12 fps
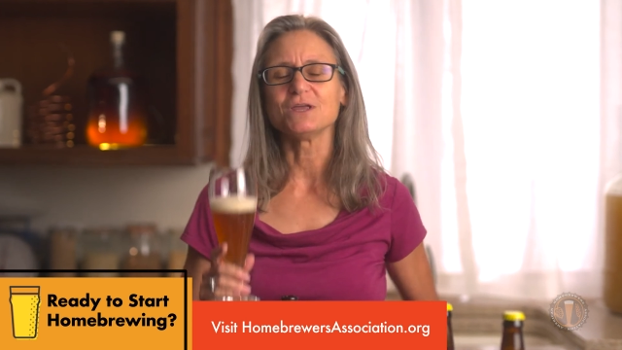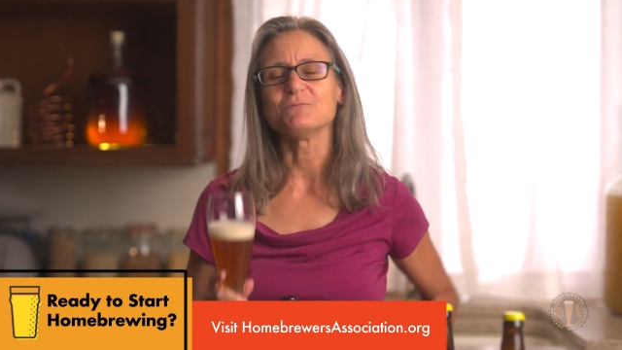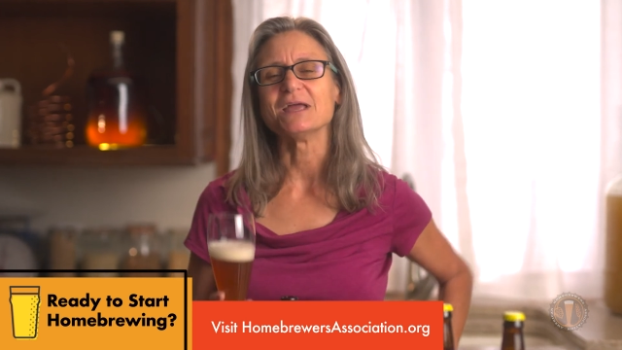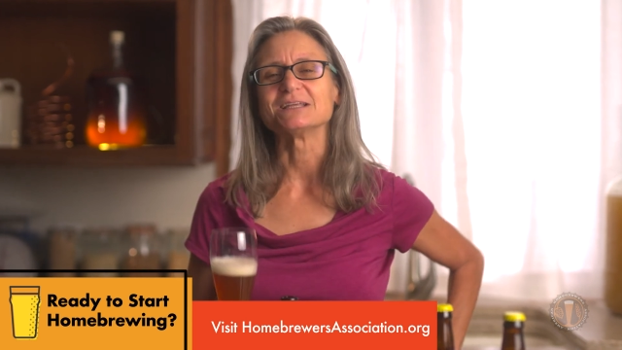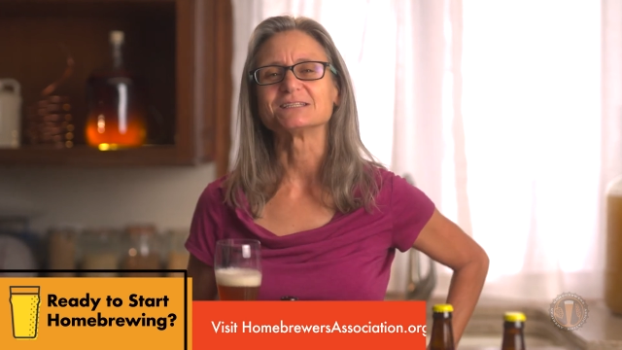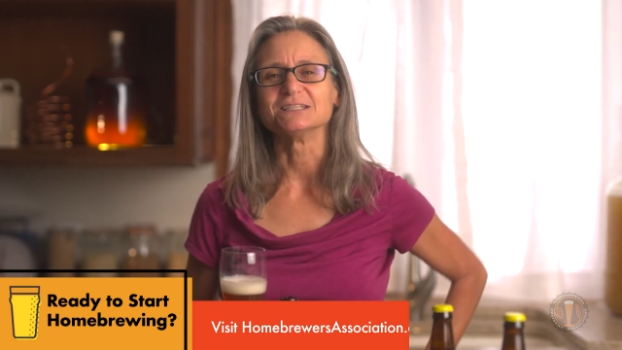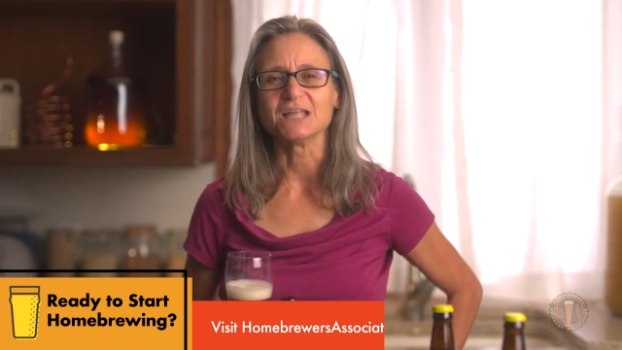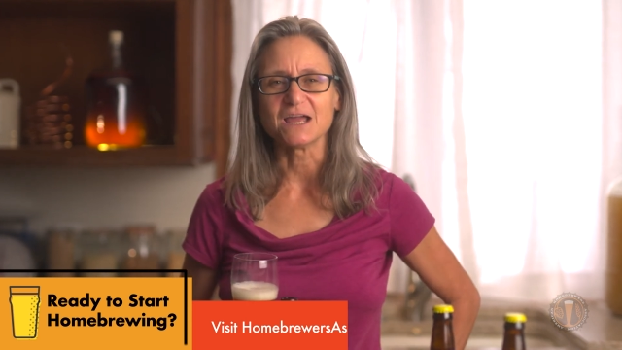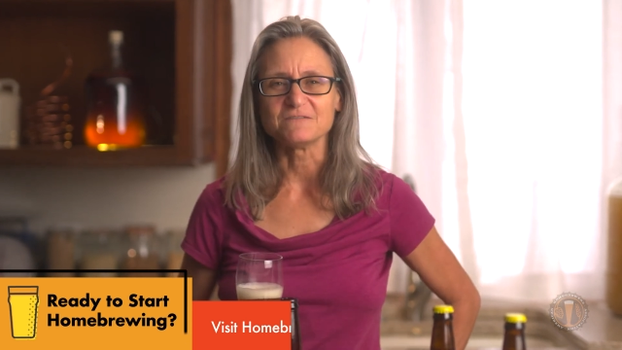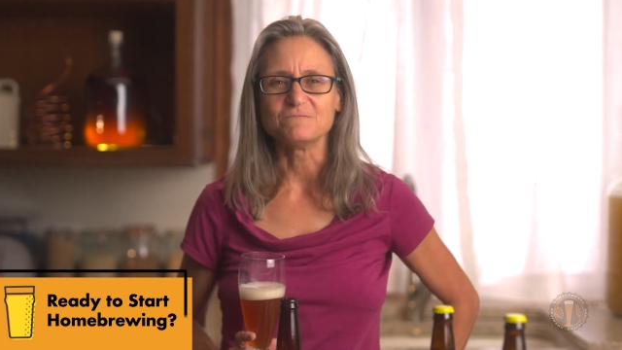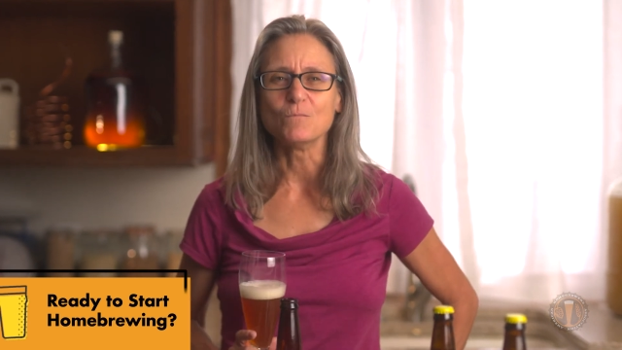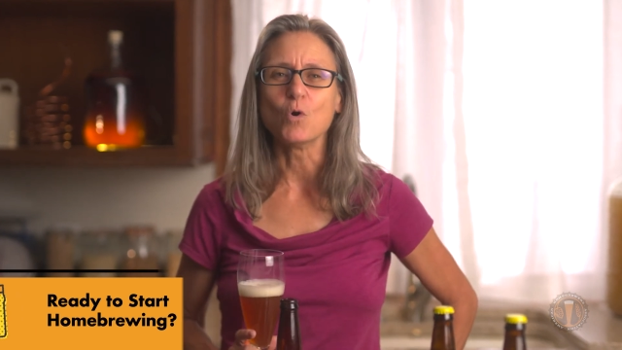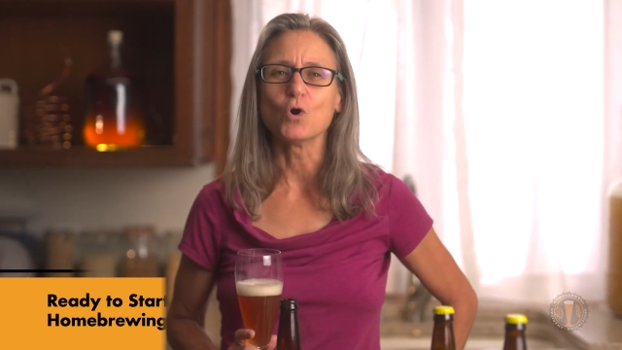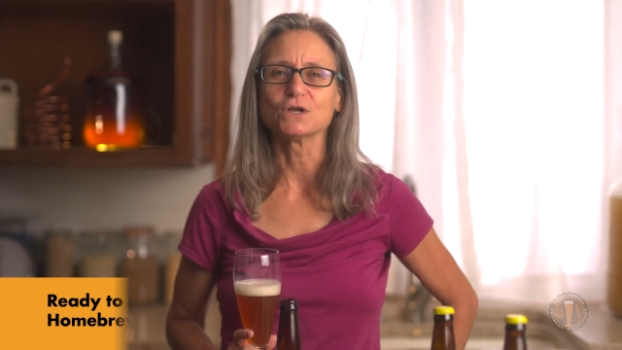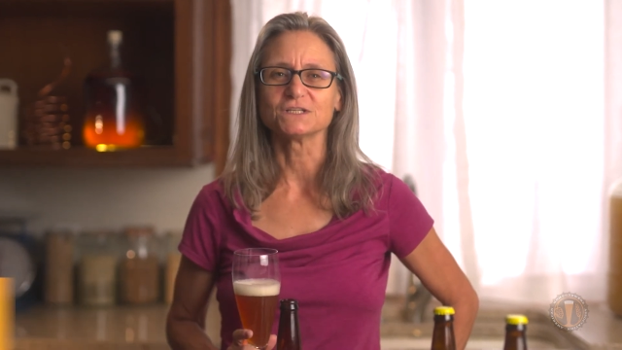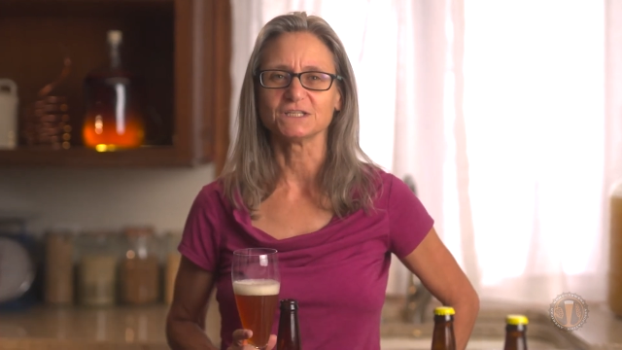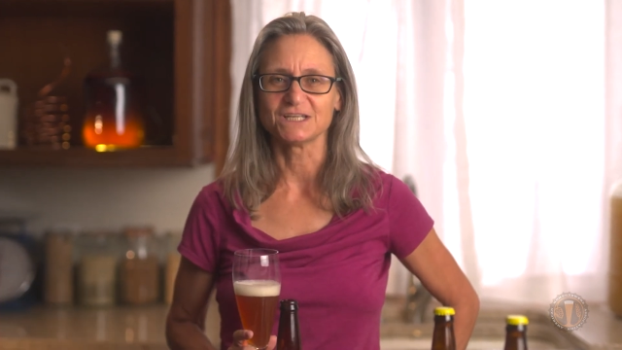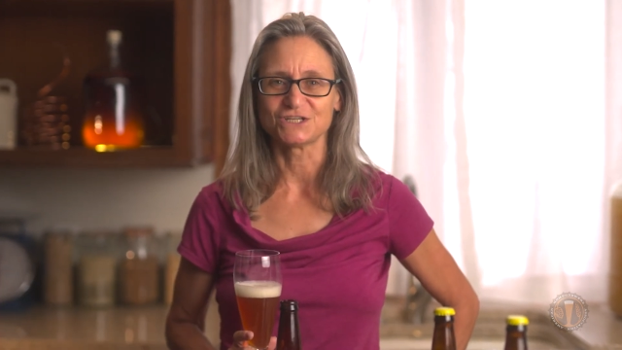makes life more
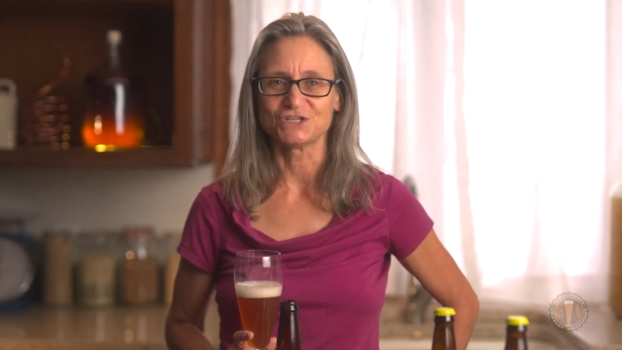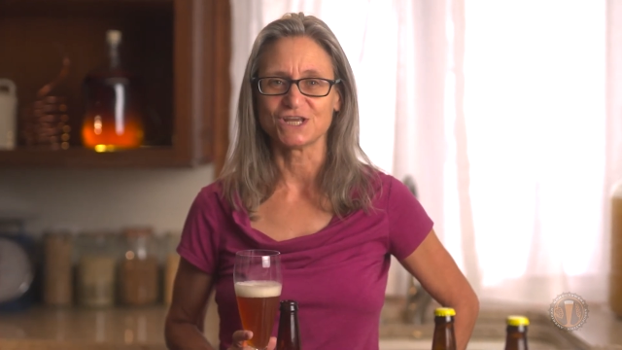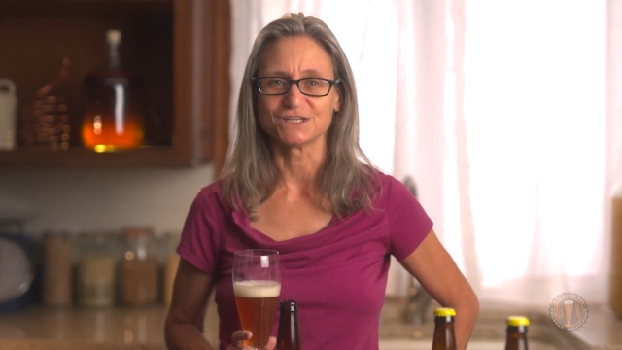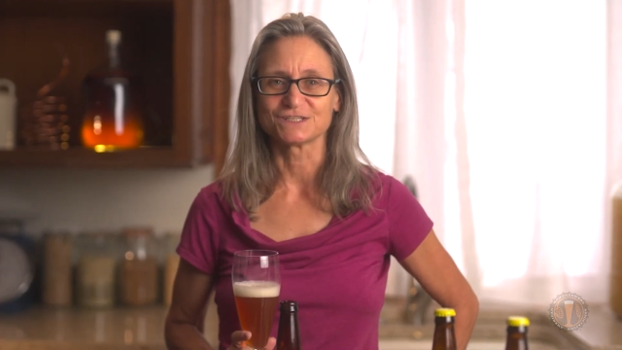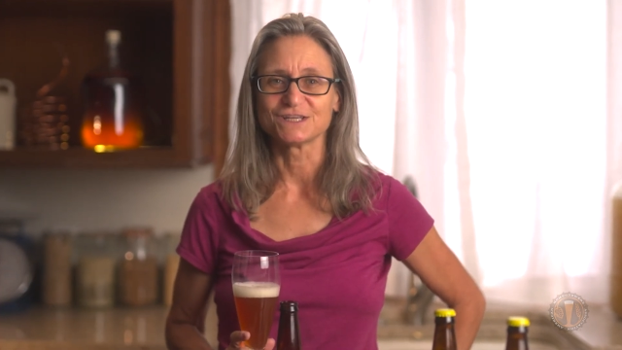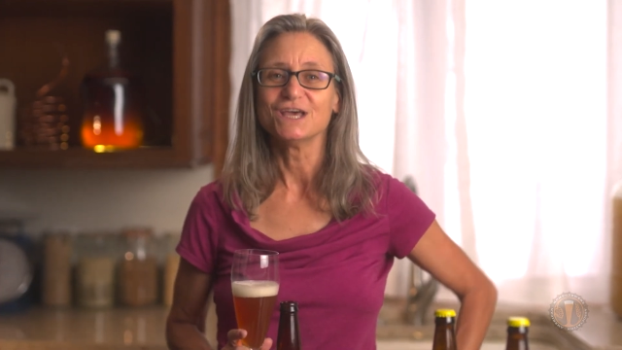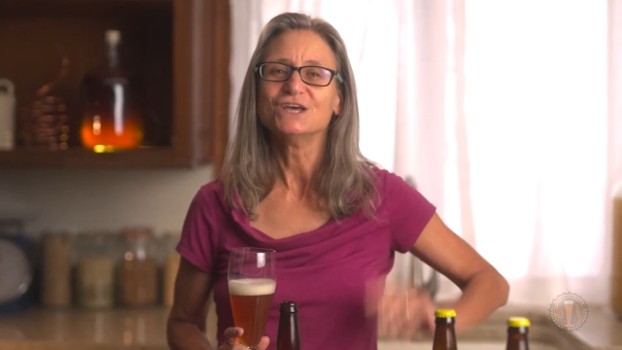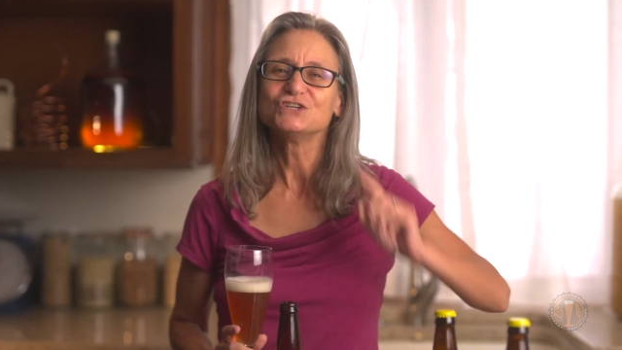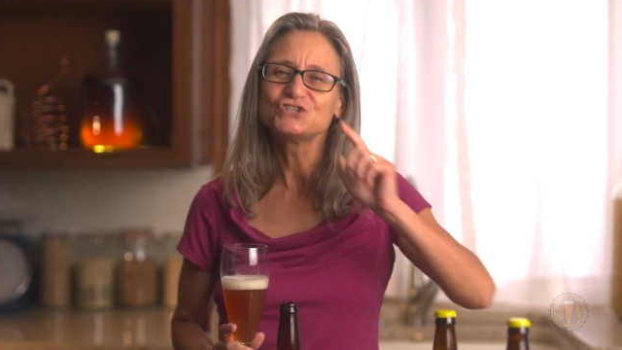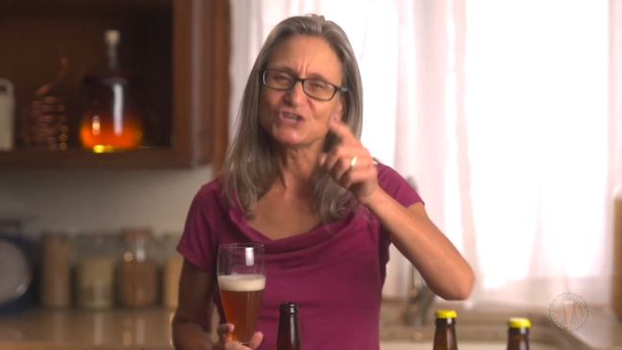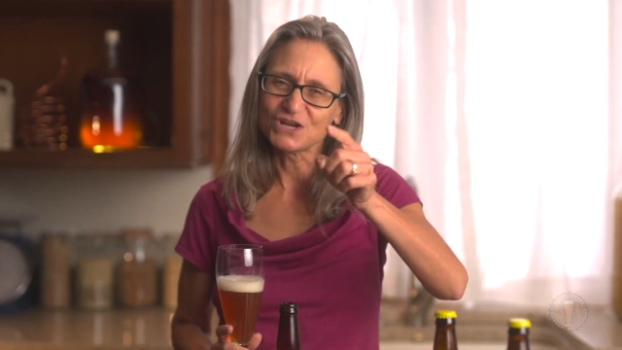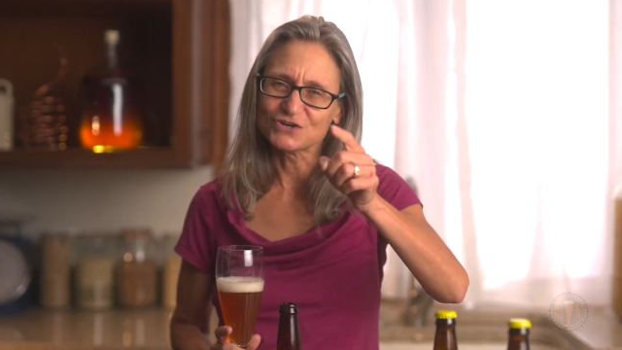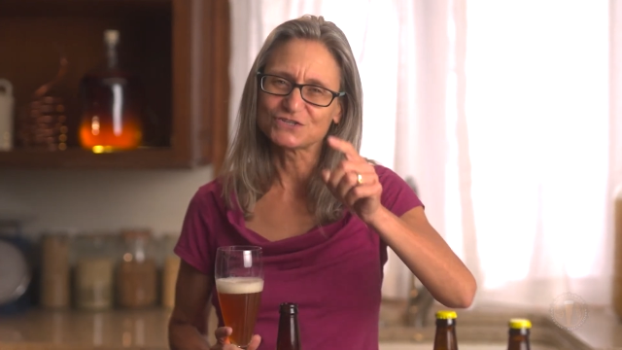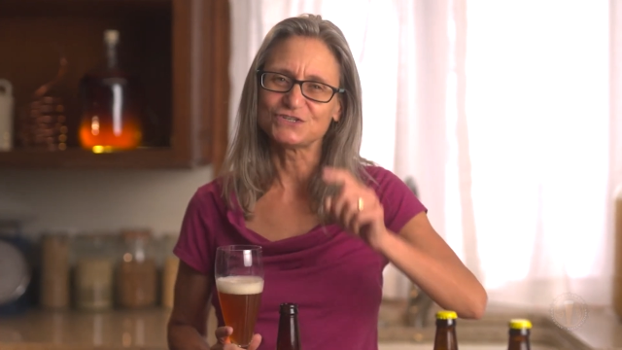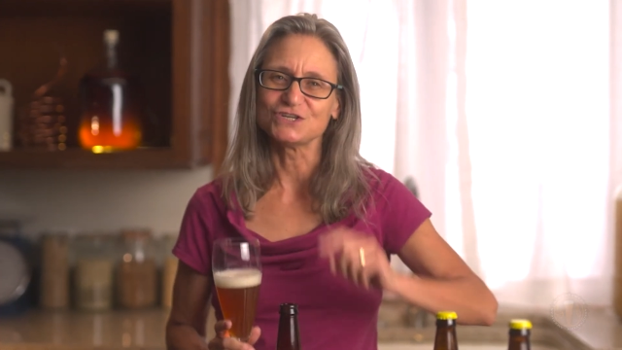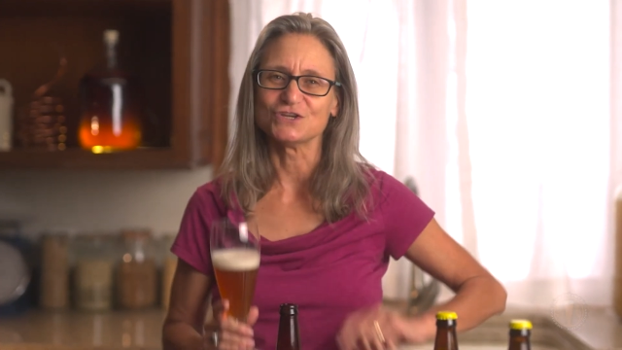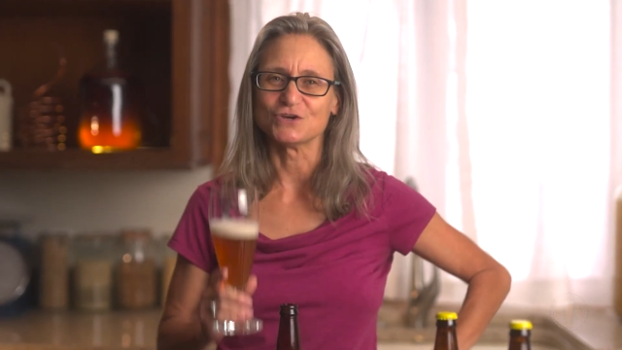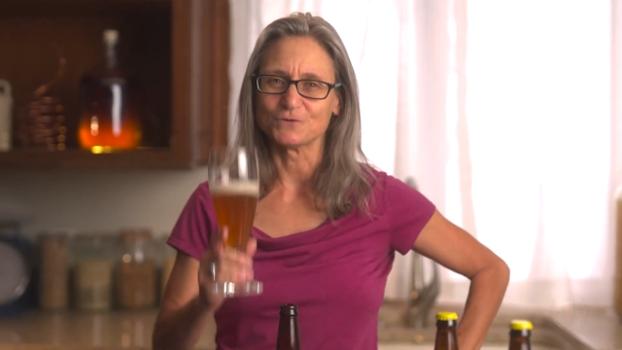delicious. Cheers to
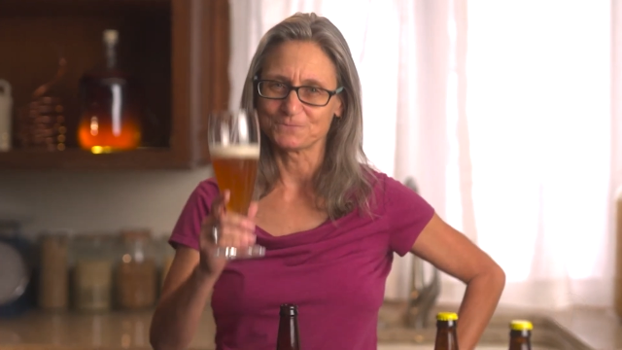you.